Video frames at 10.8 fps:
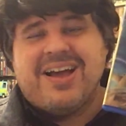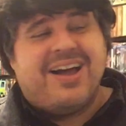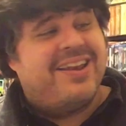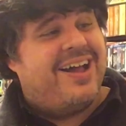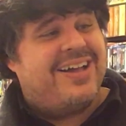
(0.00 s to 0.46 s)

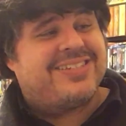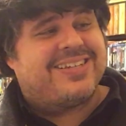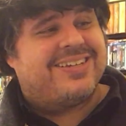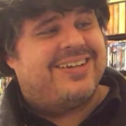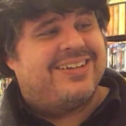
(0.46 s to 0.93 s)

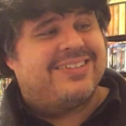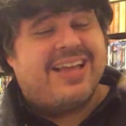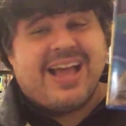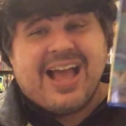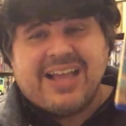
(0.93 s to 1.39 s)
Nausicaa.
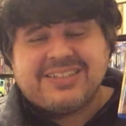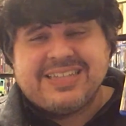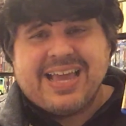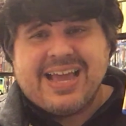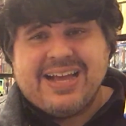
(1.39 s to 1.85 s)

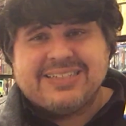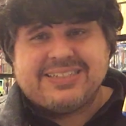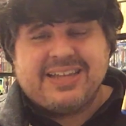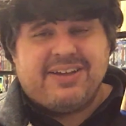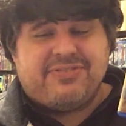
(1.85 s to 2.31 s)
Actually,
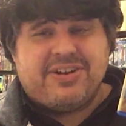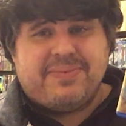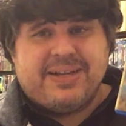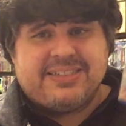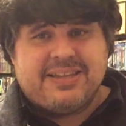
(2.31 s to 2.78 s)
a friend
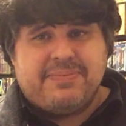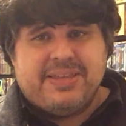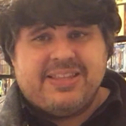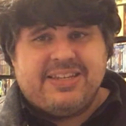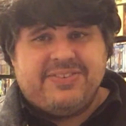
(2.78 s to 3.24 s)
of mine sent
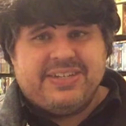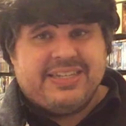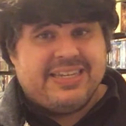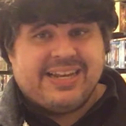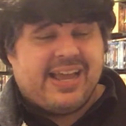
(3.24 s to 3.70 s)
me the
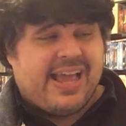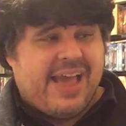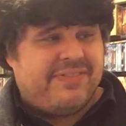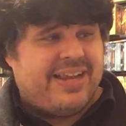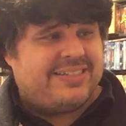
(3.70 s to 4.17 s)
DVD, and I
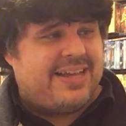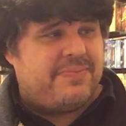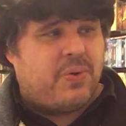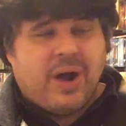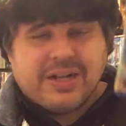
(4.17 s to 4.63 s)
haven't had
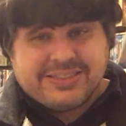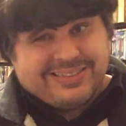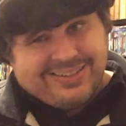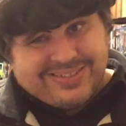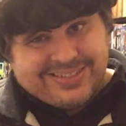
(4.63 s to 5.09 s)
time to watch
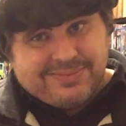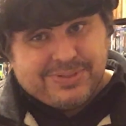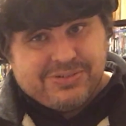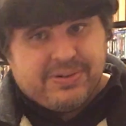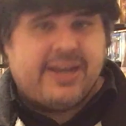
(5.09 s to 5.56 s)
it. Now I've got the
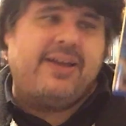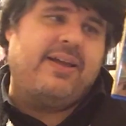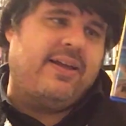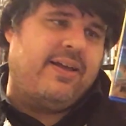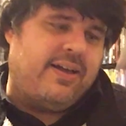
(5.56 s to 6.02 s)
Blu-ray.
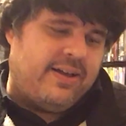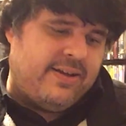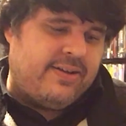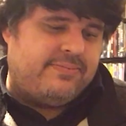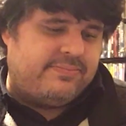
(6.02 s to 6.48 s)

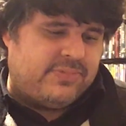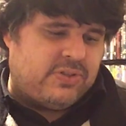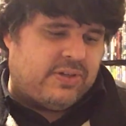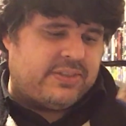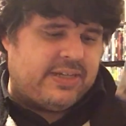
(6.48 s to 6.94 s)

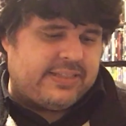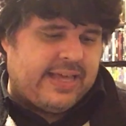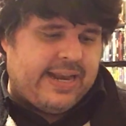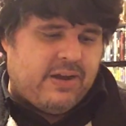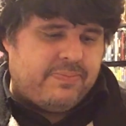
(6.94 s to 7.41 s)
So I'll check
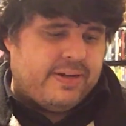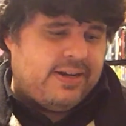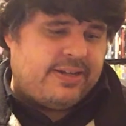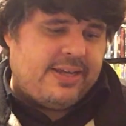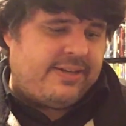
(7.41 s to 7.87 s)
that out.
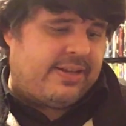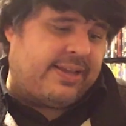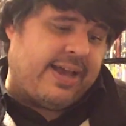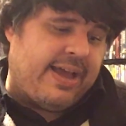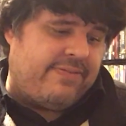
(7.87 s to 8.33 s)
But again,
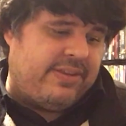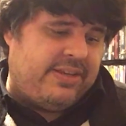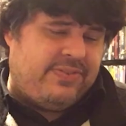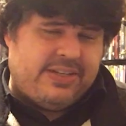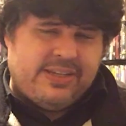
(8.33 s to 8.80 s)
like, I have the
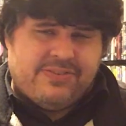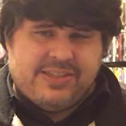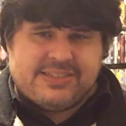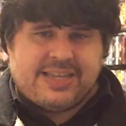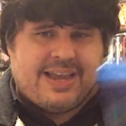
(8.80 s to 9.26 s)
DVD of
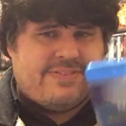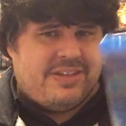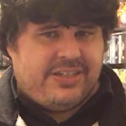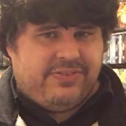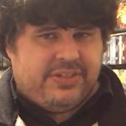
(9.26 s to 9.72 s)
this. I have
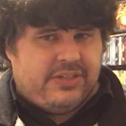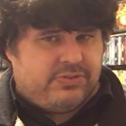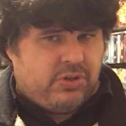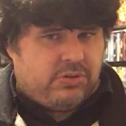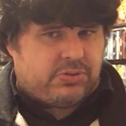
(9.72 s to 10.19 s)
the DVD
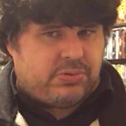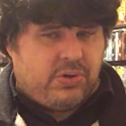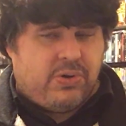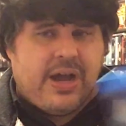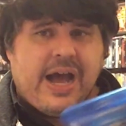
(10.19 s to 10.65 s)
of
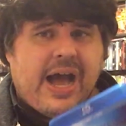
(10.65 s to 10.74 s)
Totoro.